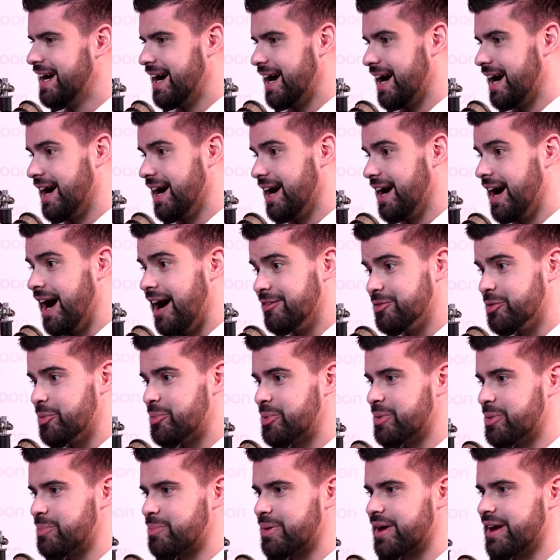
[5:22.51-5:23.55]
Avda
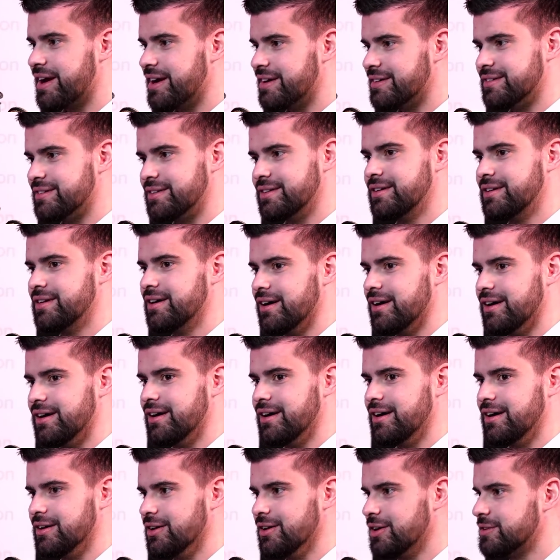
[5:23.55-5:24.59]
prepared
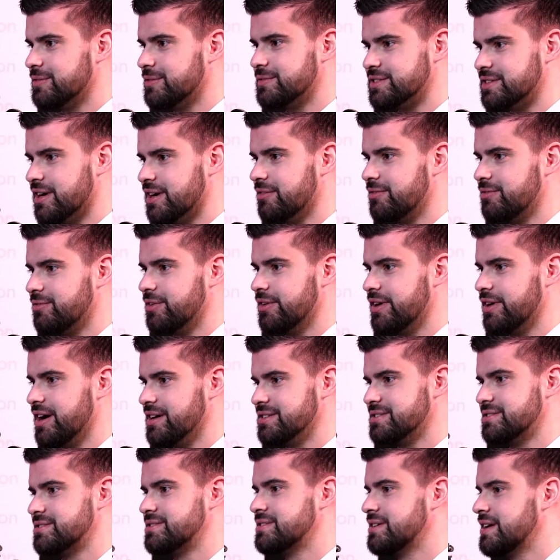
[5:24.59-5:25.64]
a lot of stuff for
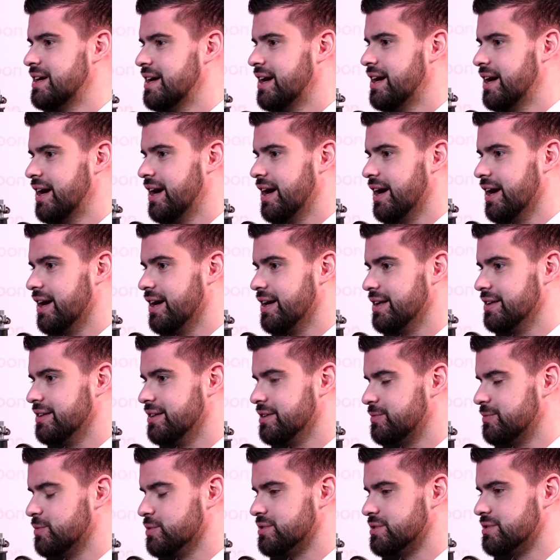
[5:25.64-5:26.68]
us, and
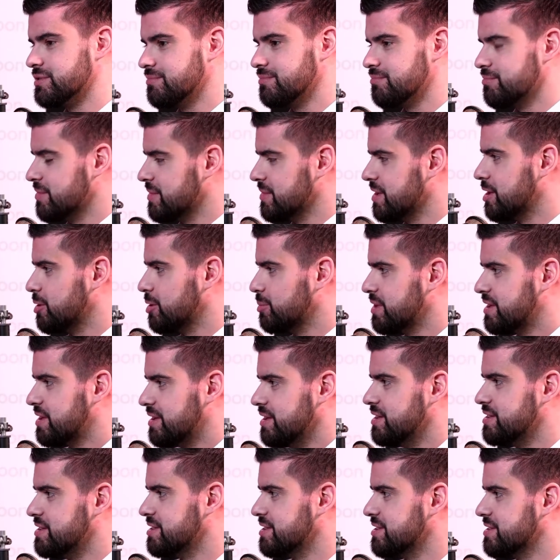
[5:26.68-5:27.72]
it was a little bit
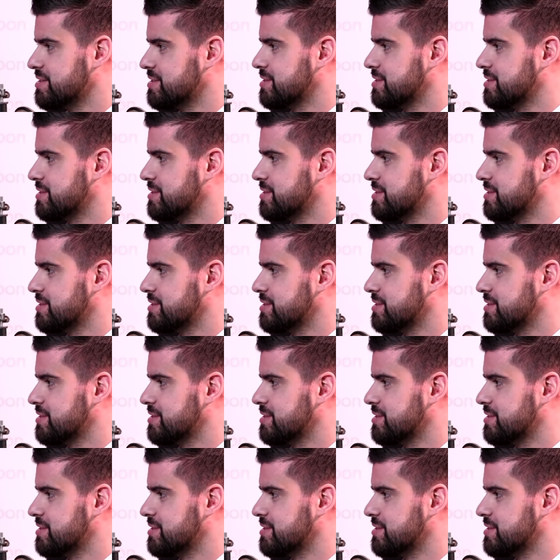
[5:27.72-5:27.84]
easier.